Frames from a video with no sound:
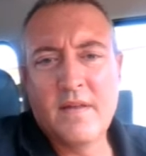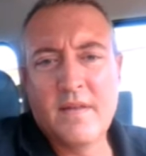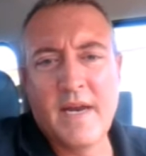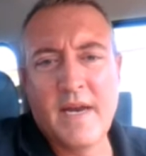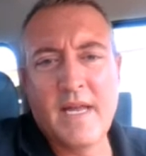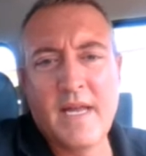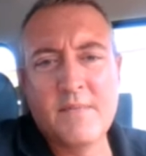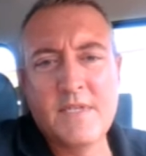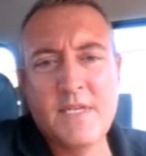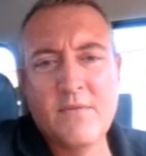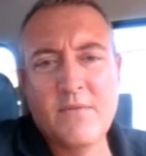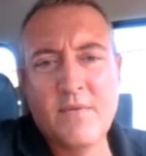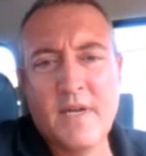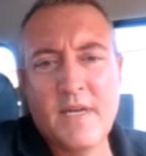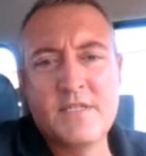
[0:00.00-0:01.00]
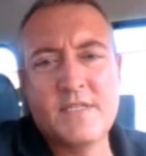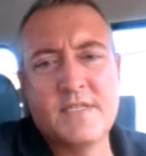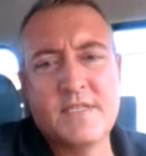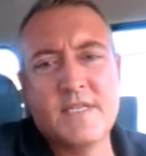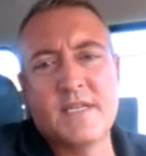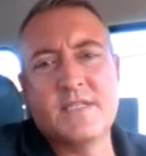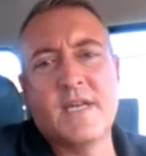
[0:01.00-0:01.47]
That AMD rigs
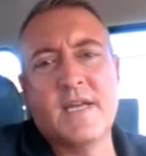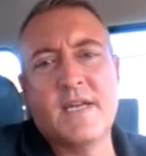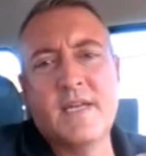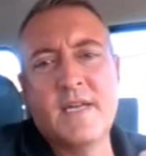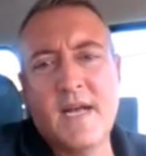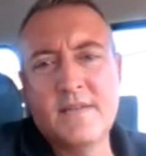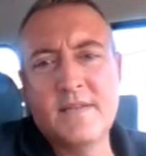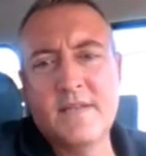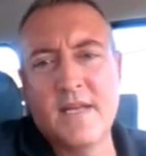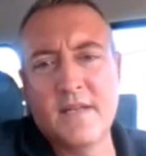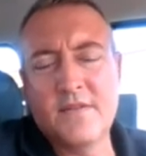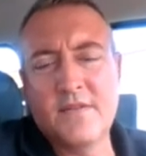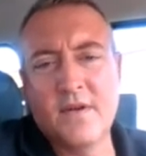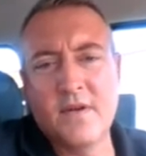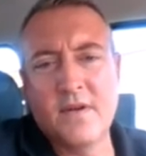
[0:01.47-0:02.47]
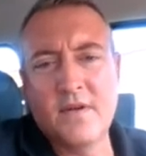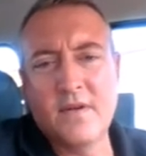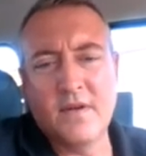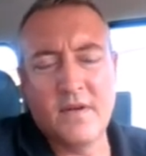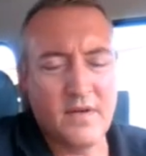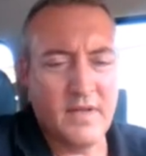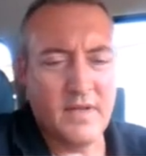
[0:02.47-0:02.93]
since I got that third
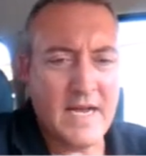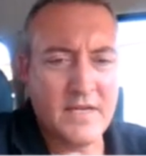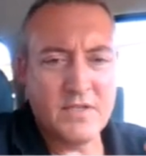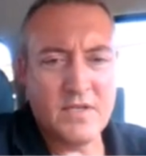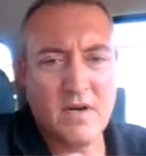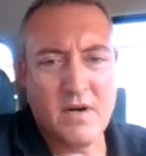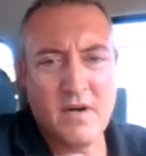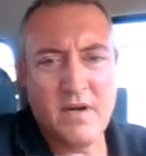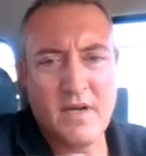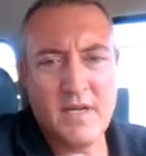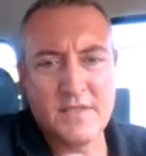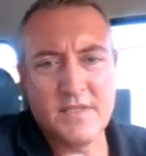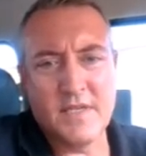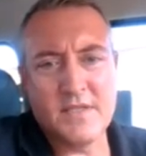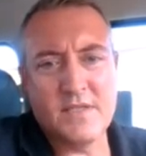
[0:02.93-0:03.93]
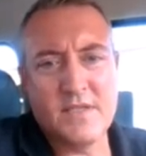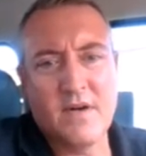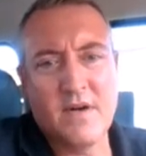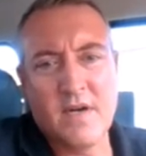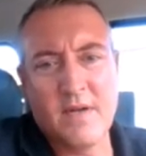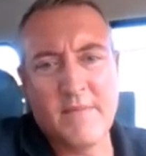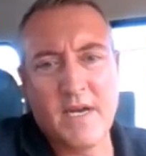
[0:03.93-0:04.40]
or last card on, sixth
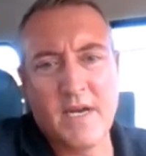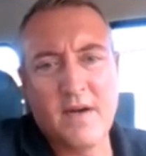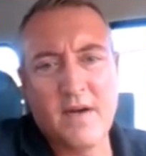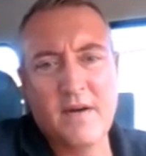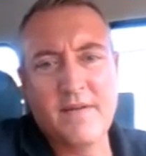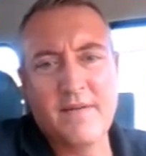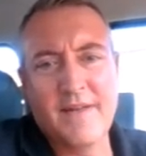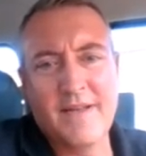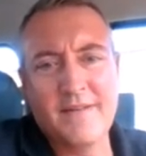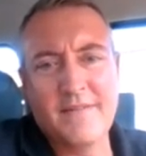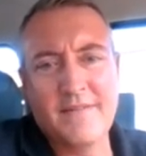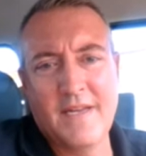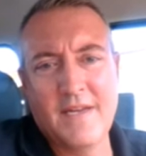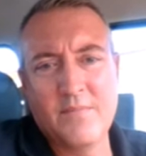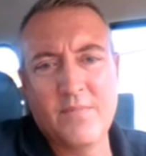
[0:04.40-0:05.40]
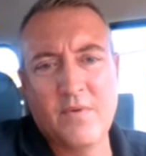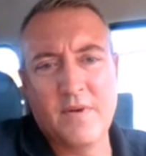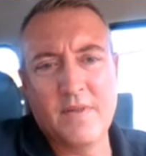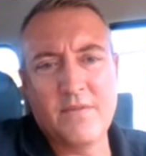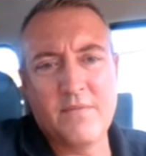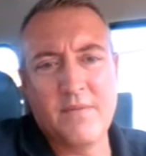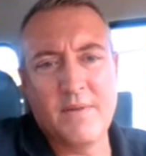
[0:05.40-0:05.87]
card, I'm at
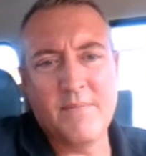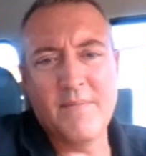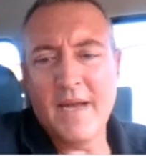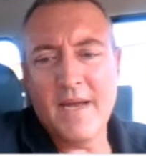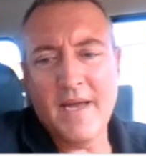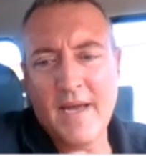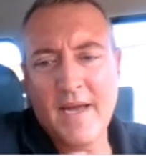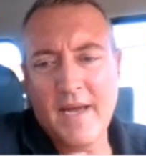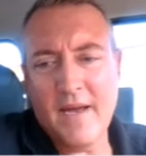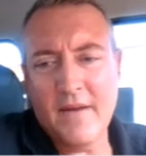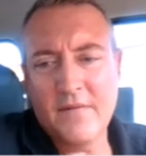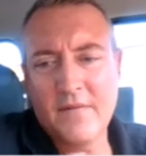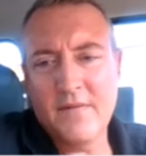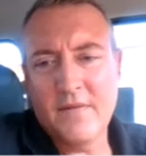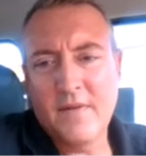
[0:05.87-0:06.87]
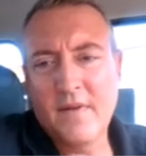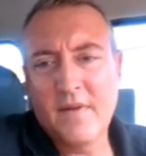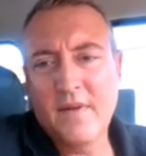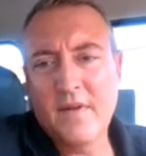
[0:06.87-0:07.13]
119.3 mega hash,